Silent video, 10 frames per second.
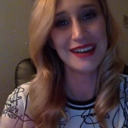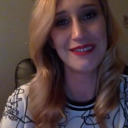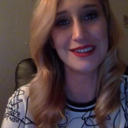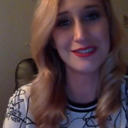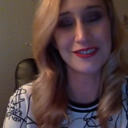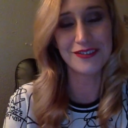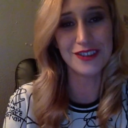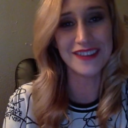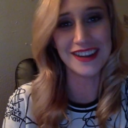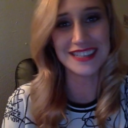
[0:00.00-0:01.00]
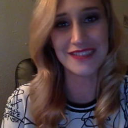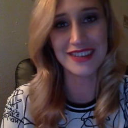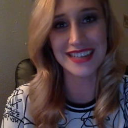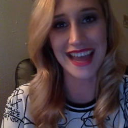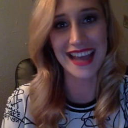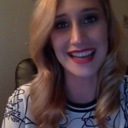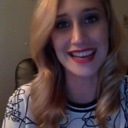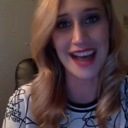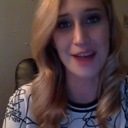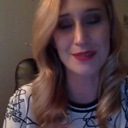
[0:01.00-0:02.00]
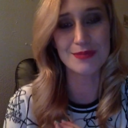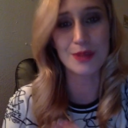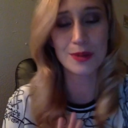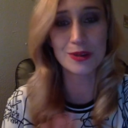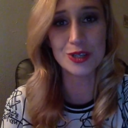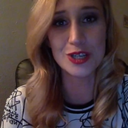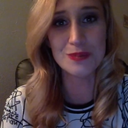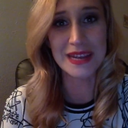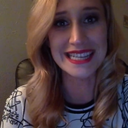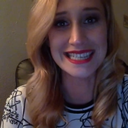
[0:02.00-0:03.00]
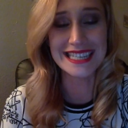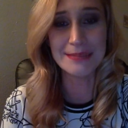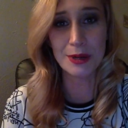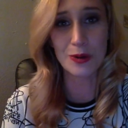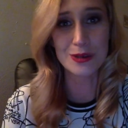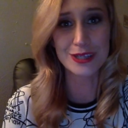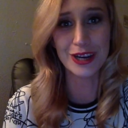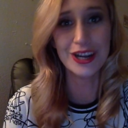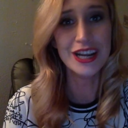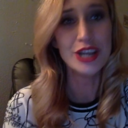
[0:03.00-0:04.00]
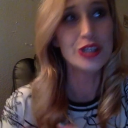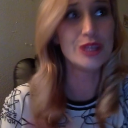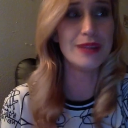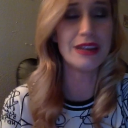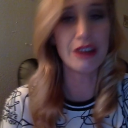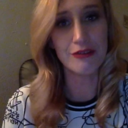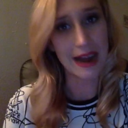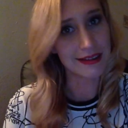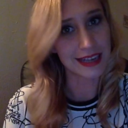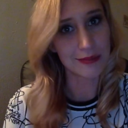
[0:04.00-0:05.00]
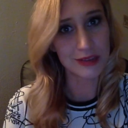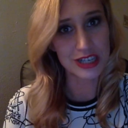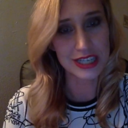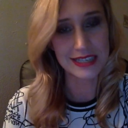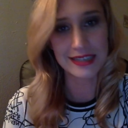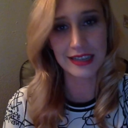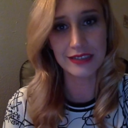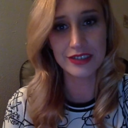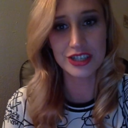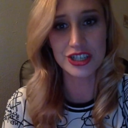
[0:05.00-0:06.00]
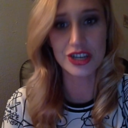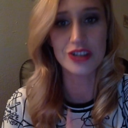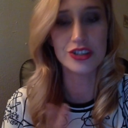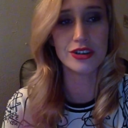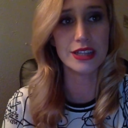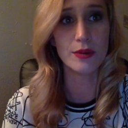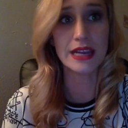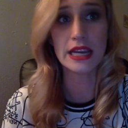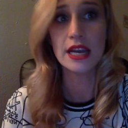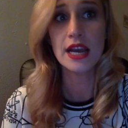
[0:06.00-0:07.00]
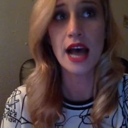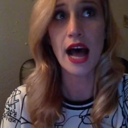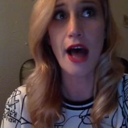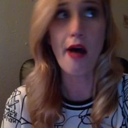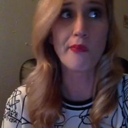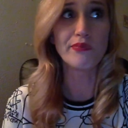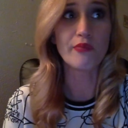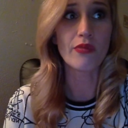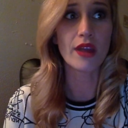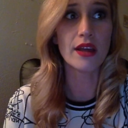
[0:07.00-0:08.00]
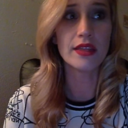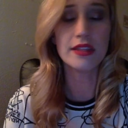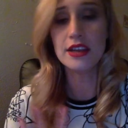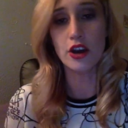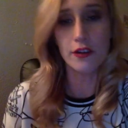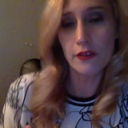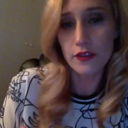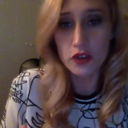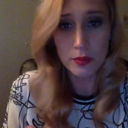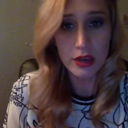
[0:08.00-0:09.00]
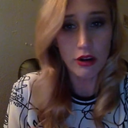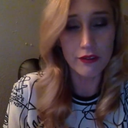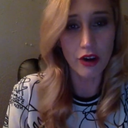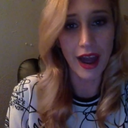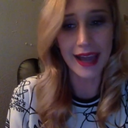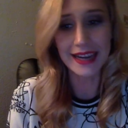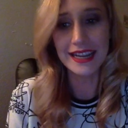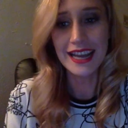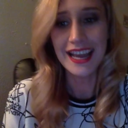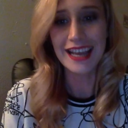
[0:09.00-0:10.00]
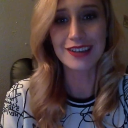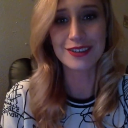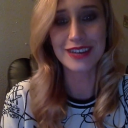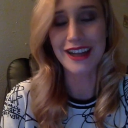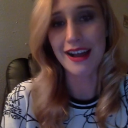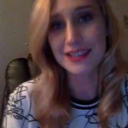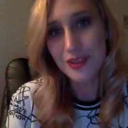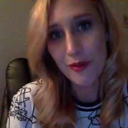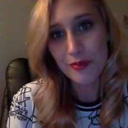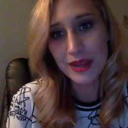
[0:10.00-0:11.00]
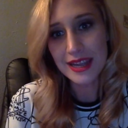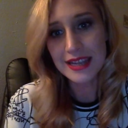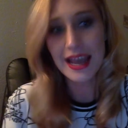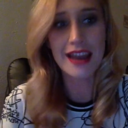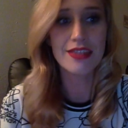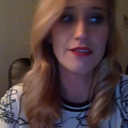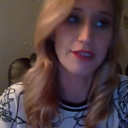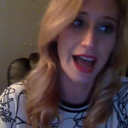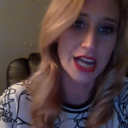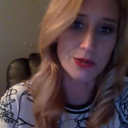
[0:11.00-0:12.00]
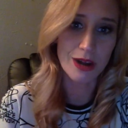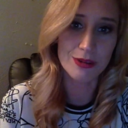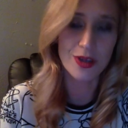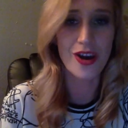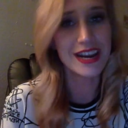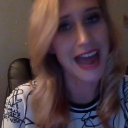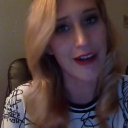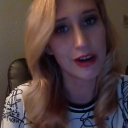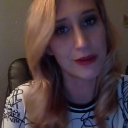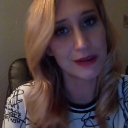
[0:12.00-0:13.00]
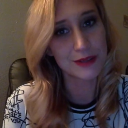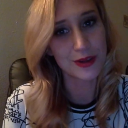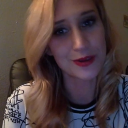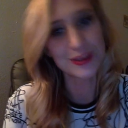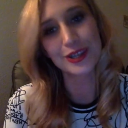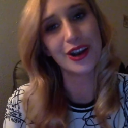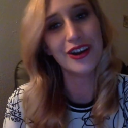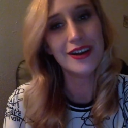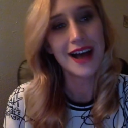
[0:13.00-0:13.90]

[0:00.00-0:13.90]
We do a few videos every day, um, some topical news pieces, but also superhero roundup, which is television shows during the week. Um, you know, the superhero variety, including iZombie and The Flash when it was on, and Arrow when it was on also.